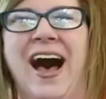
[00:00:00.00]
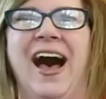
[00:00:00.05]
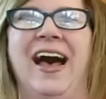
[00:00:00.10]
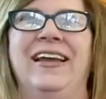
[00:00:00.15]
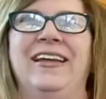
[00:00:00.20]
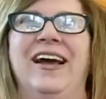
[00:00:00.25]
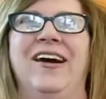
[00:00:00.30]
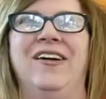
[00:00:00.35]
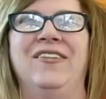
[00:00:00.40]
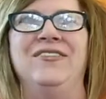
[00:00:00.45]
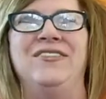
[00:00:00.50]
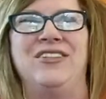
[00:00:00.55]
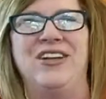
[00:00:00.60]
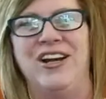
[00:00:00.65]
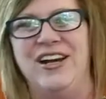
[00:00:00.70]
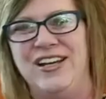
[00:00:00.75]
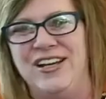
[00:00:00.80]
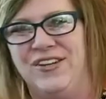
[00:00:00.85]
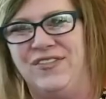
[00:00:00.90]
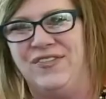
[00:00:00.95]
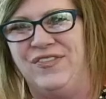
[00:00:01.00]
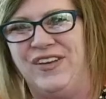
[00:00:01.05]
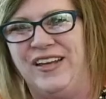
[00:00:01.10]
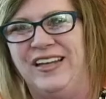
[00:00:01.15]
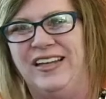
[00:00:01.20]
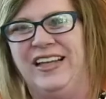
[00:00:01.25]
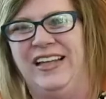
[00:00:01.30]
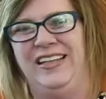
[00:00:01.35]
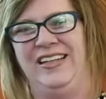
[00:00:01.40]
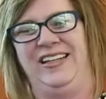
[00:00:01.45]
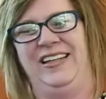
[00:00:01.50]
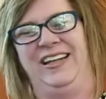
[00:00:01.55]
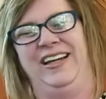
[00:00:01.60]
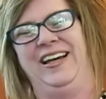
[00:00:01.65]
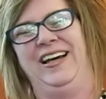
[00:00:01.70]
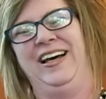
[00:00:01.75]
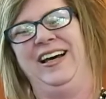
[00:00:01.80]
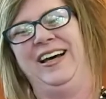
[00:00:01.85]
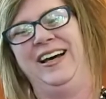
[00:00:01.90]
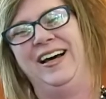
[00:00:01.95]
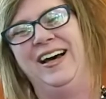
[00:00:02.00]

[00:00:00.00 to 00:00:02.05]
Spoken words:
I know, I'm starting to feel it.